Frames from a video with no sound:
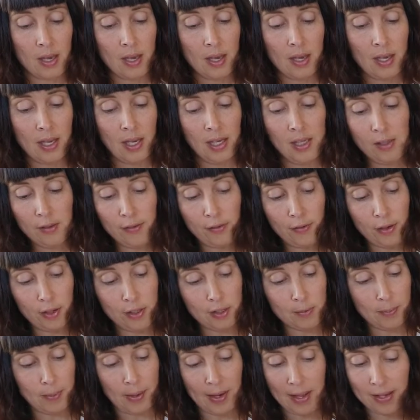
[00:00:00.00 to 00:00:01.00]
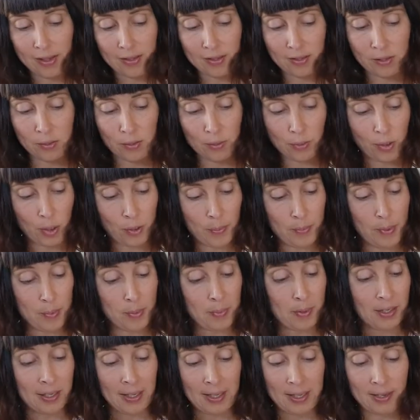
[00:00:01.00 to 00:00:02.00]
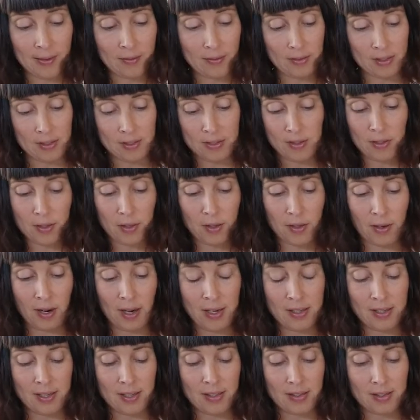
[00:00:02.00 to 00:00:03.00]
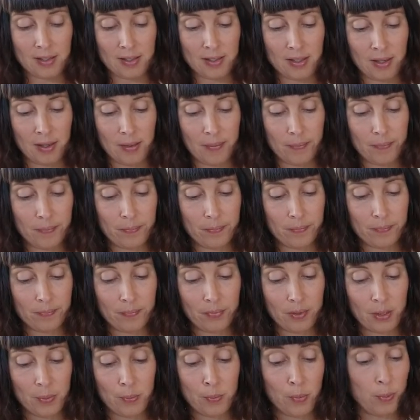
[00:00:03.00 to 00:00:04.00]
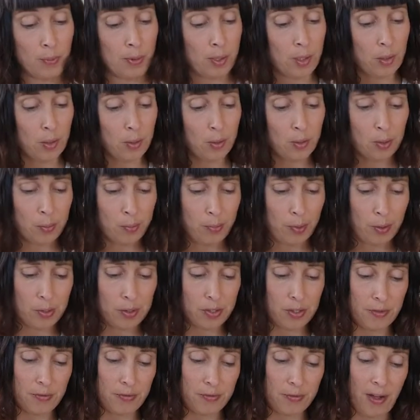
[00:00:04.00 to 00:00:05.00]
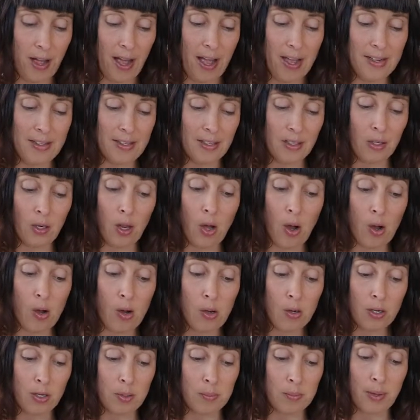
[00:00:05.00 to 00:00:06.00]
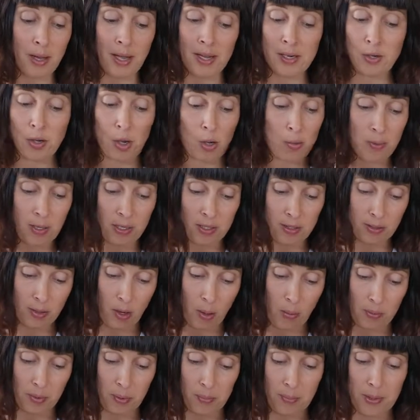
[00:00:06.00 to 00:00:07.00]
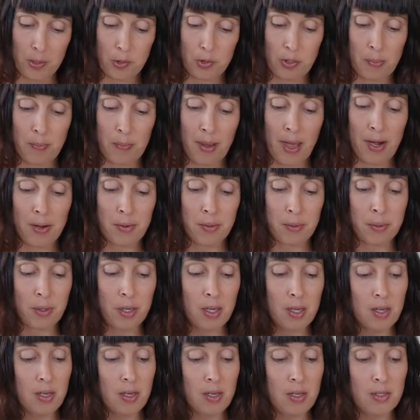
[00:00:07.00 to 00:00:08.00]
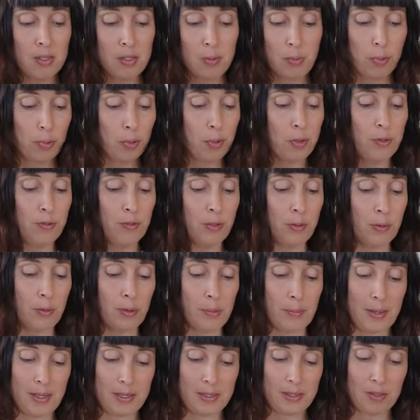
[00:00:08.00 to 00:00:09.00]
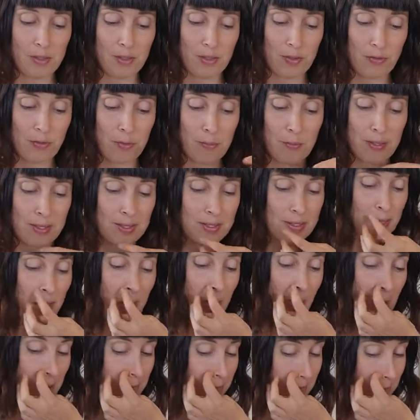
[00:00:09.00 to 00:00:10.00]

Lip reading: In the first place, you will not be believed as to your identity, and will be called upon to fight a long and by no means complimentary battle to prove you are a messenger from this life.